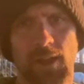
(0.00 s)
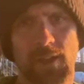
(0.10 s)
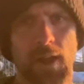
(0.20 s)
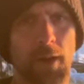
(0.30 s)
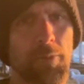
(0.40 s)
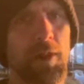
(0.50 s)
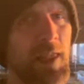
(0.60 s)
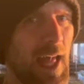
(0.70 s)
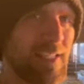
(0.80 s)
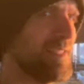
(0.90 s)
The
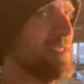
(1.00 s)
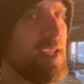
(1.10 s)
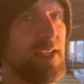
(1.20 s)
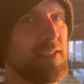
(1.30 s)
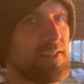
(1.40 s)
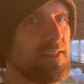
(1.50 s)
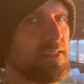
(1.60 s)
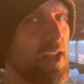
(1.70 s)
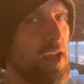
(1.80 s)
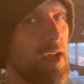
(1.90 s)
blessings
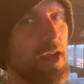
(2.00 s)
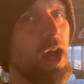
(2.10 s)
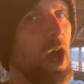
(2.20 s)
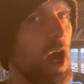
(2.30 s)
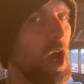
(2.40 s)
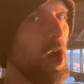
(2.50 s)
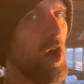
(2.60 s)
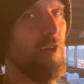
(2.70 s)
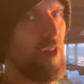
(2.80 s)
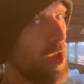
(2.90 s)

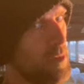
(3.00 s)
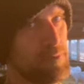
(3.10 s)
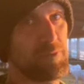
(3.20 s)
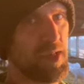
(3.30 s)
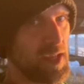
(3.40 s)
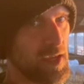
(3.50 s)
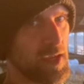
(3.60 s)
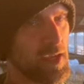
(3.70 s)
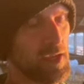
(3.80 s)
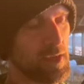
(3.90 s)
of
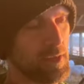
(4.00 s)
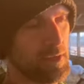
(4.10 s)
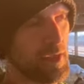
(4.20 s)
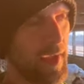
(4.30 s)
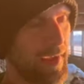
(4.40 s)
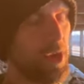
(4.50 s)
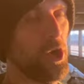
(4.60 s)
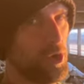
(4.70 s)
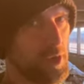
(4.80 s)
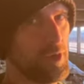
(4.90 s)
being an
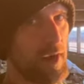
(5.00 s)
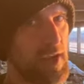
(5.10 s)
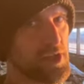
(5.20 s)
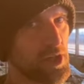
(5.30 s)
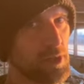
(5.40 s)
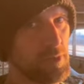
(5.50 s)
early riser.